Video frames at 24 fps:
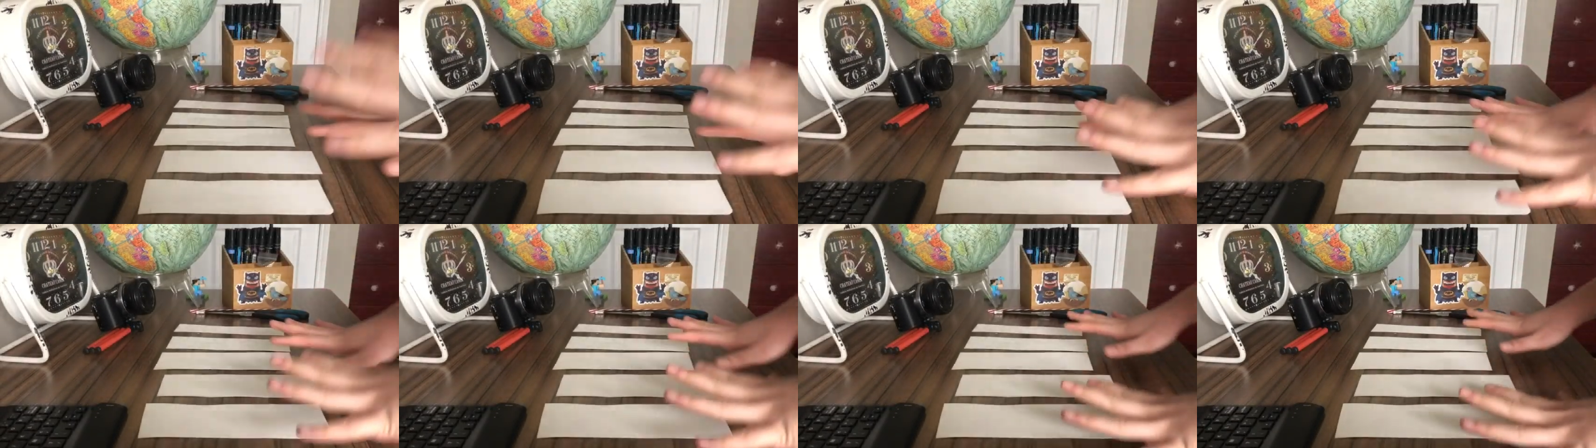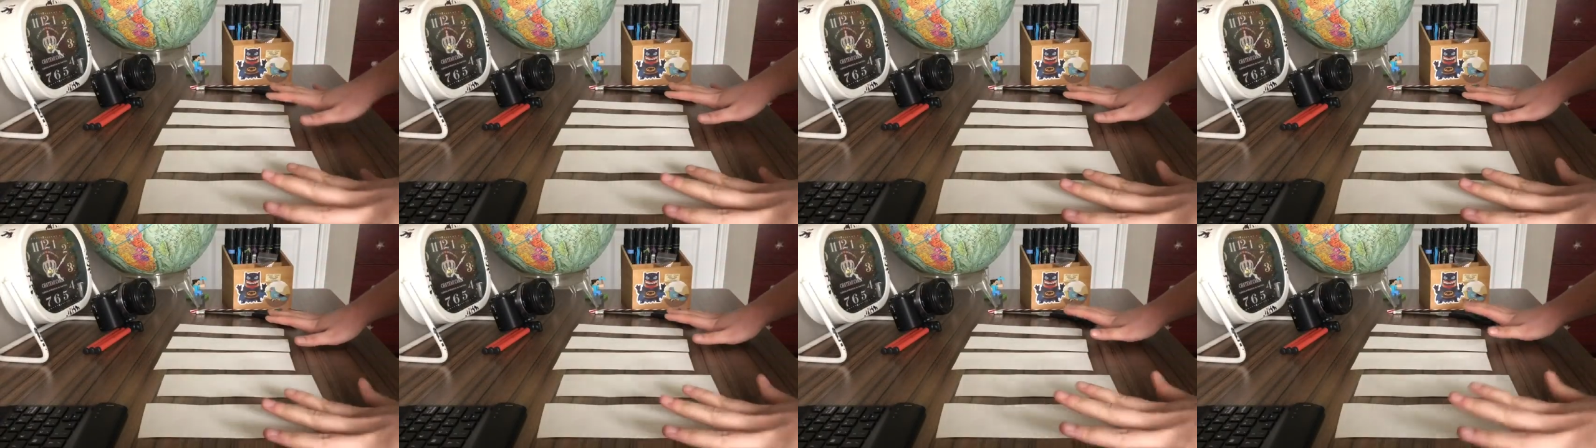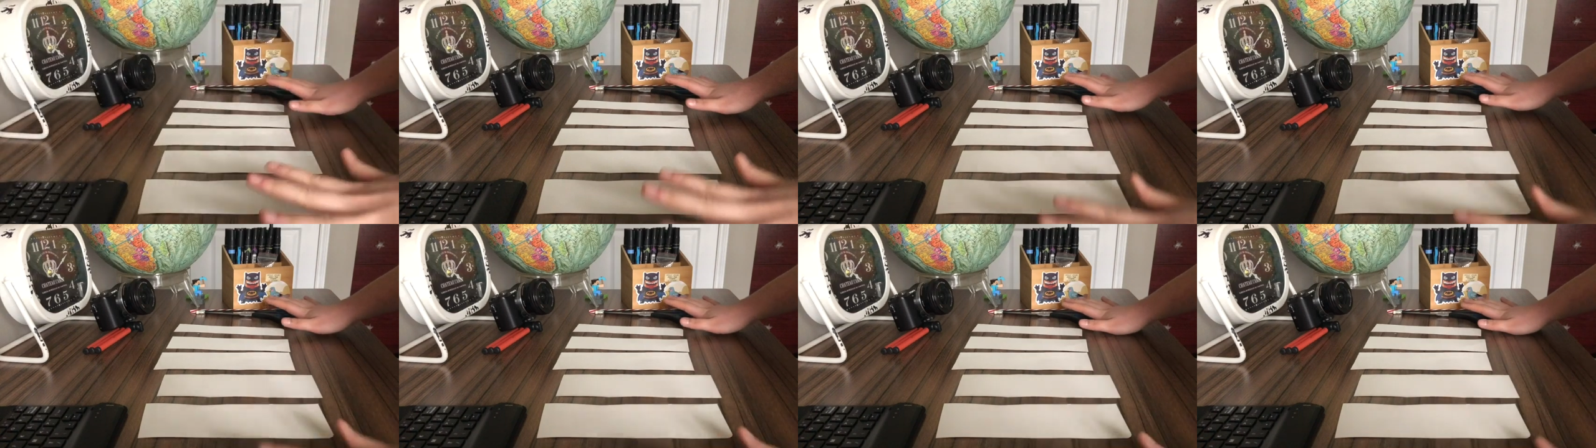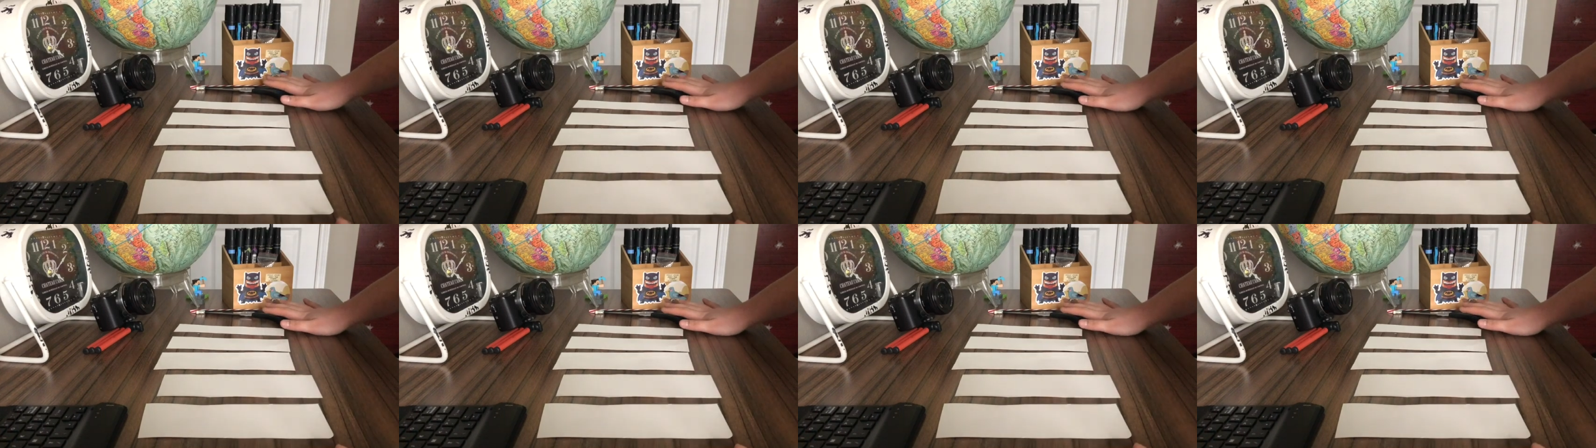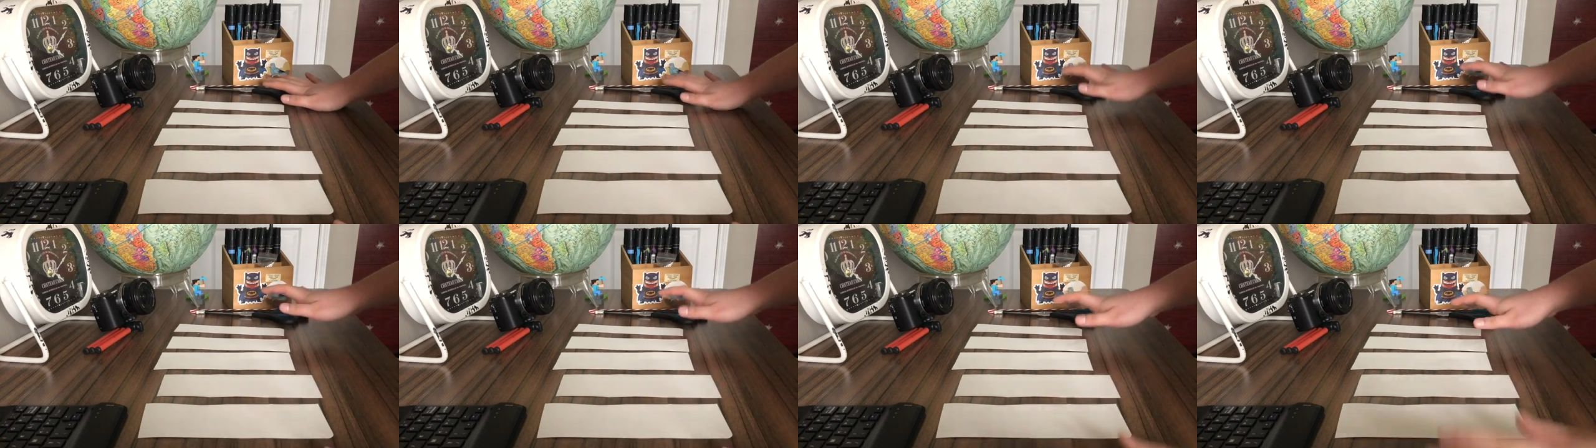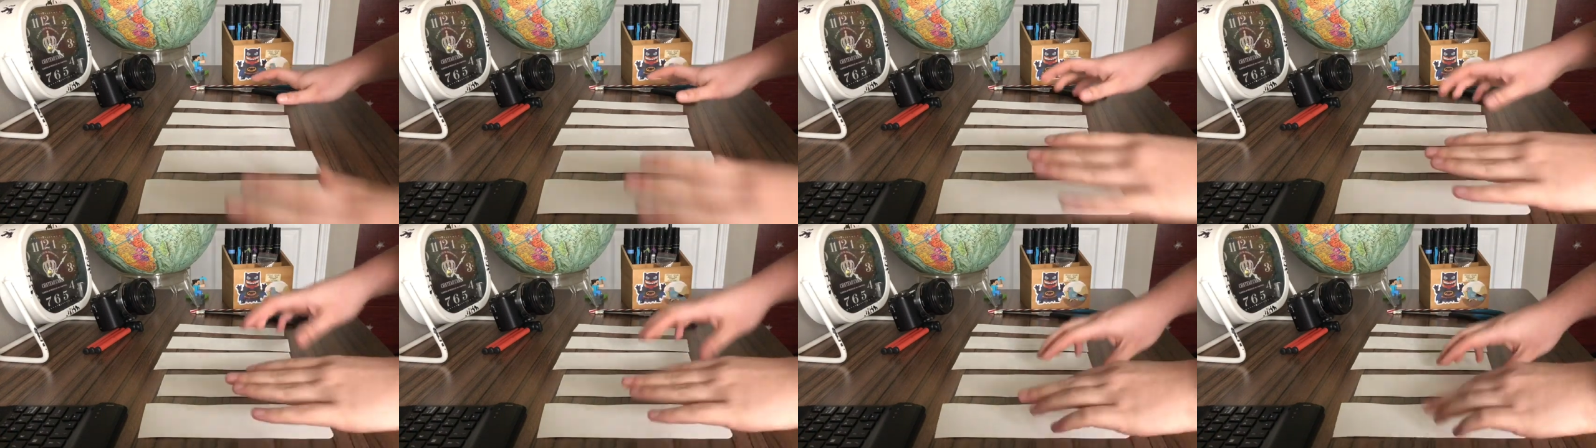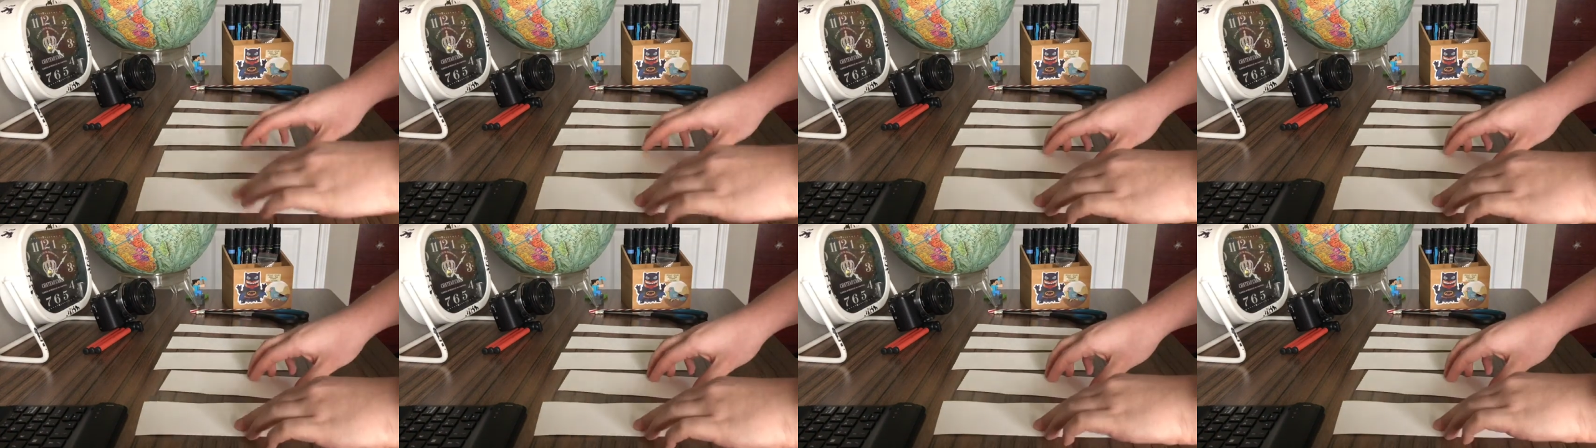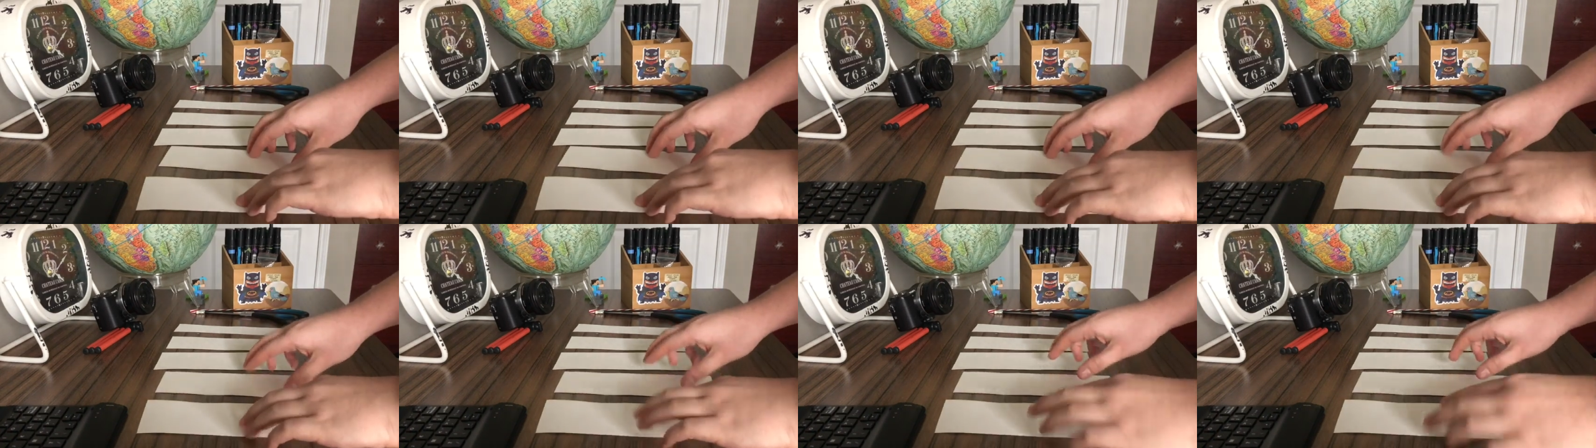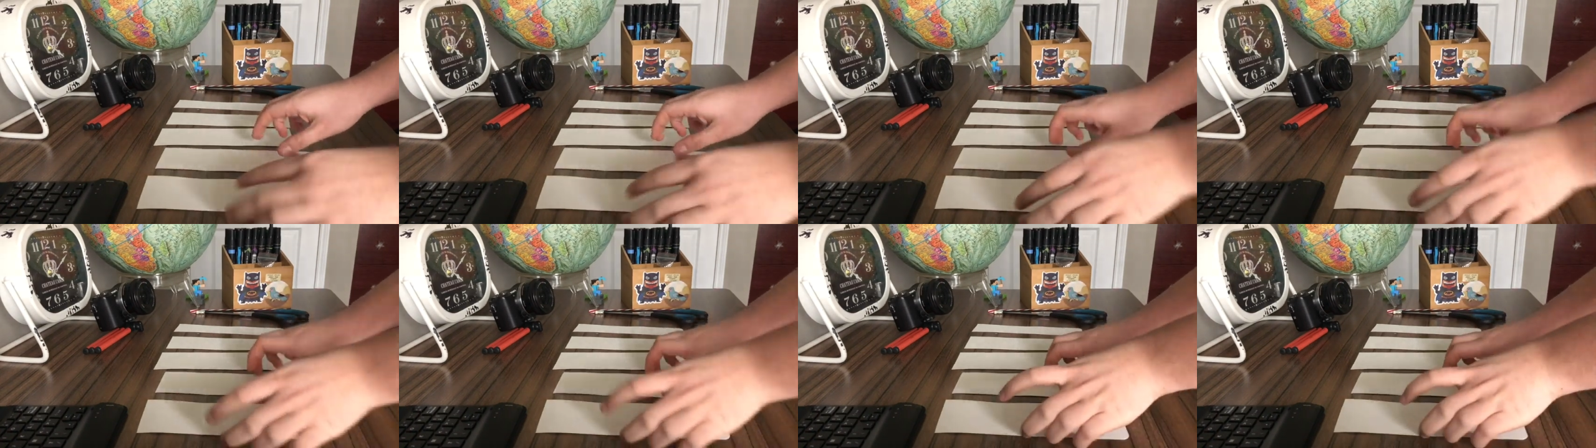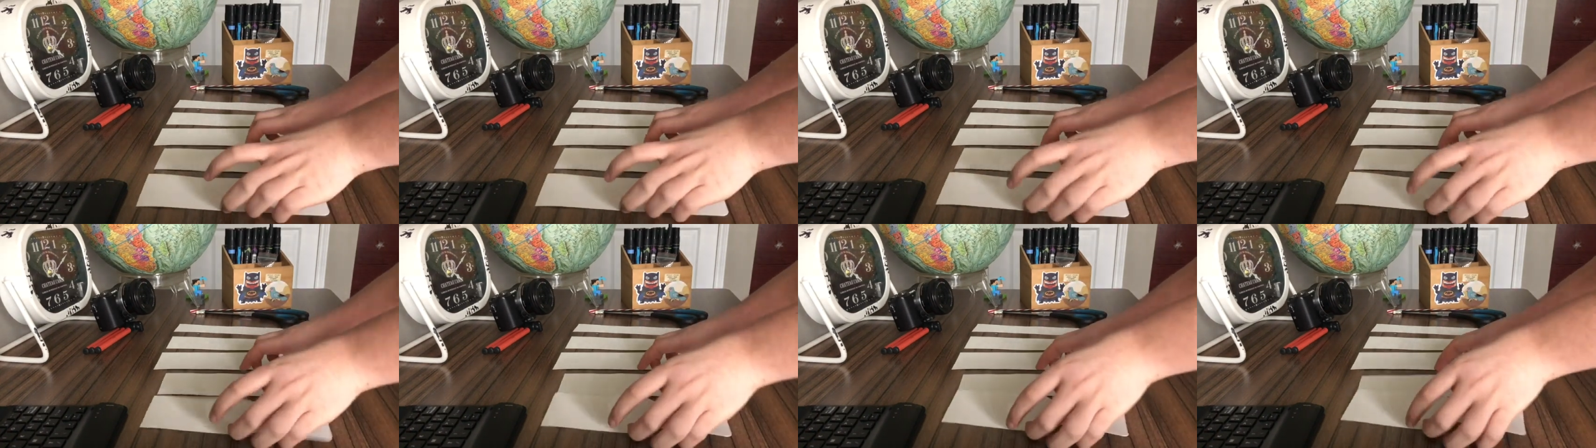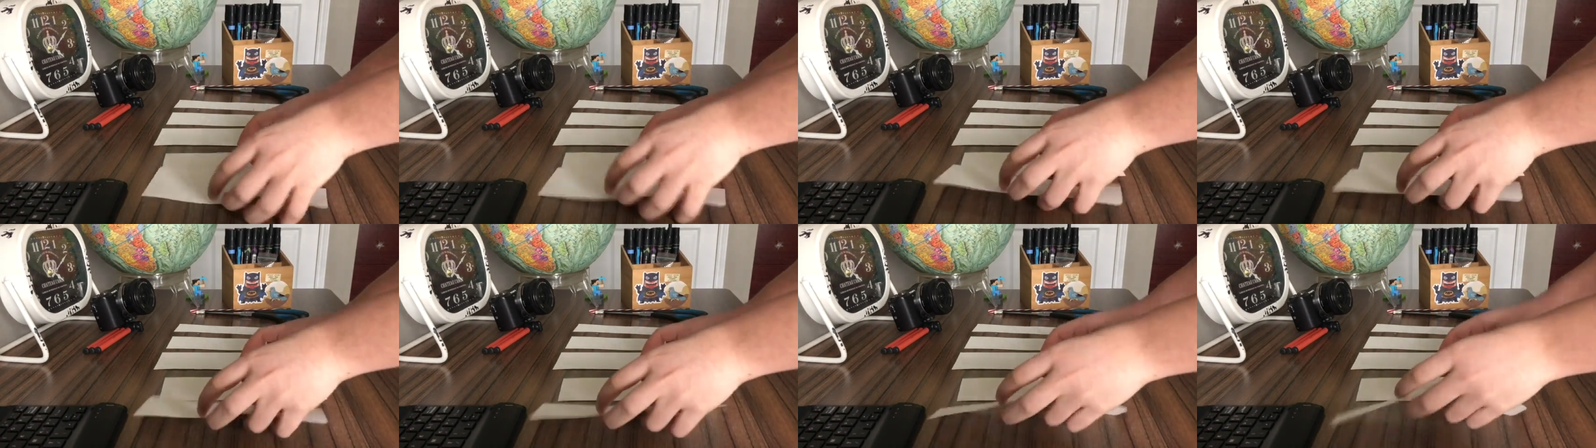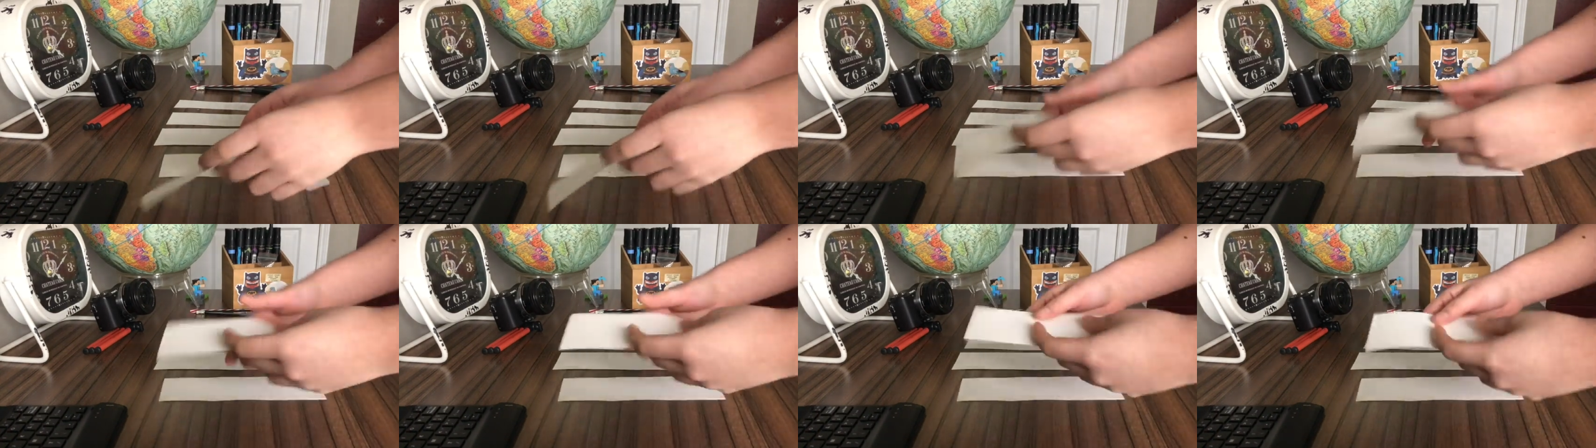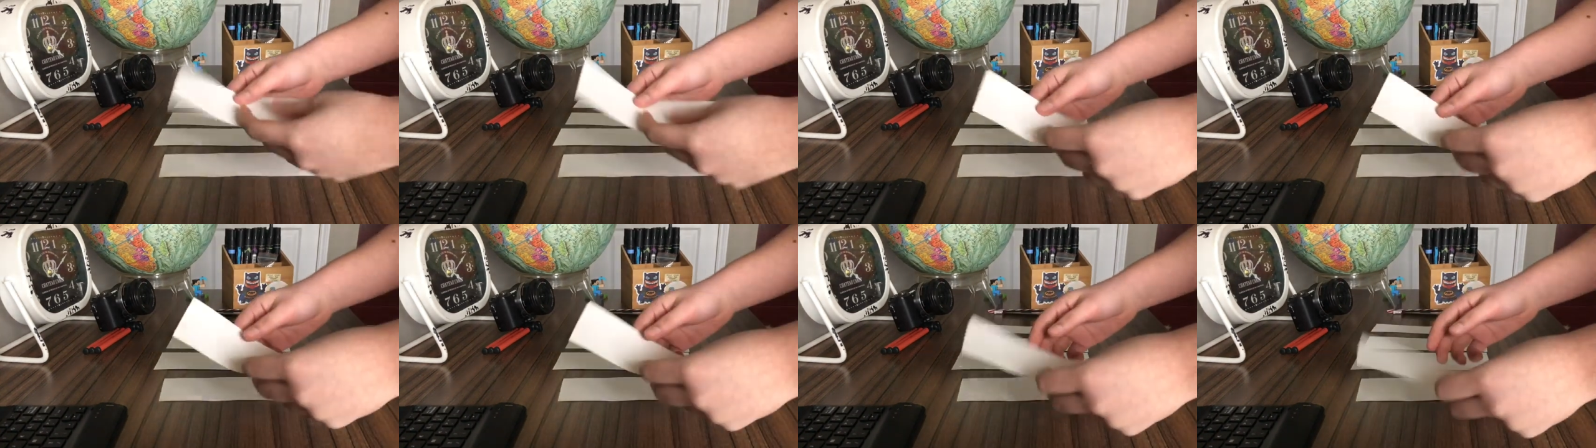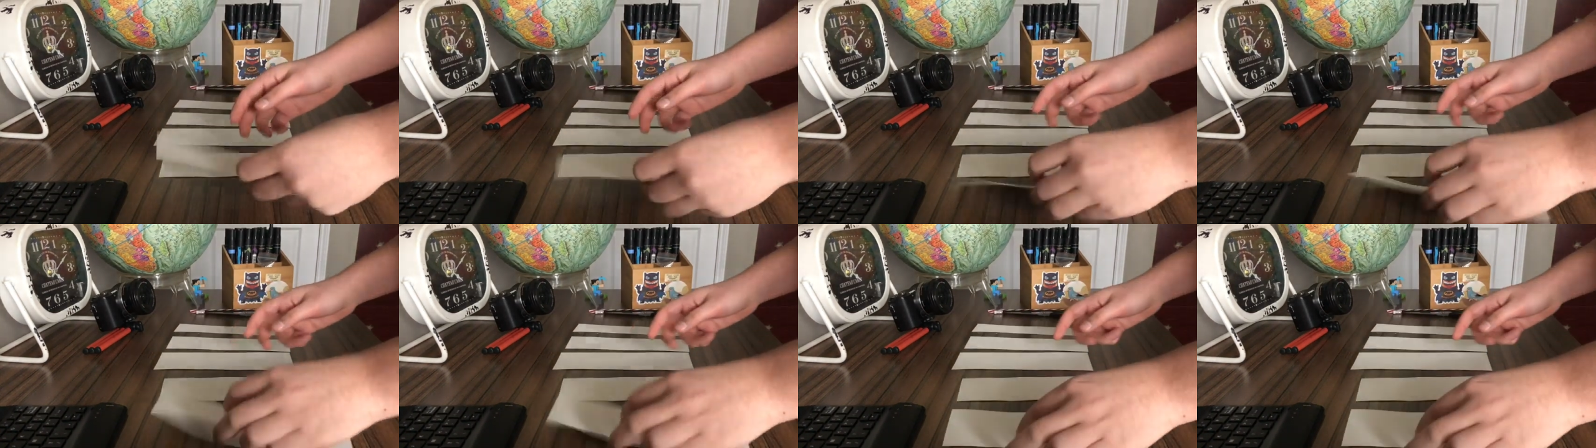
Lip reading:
Nobody's mouth can be seen.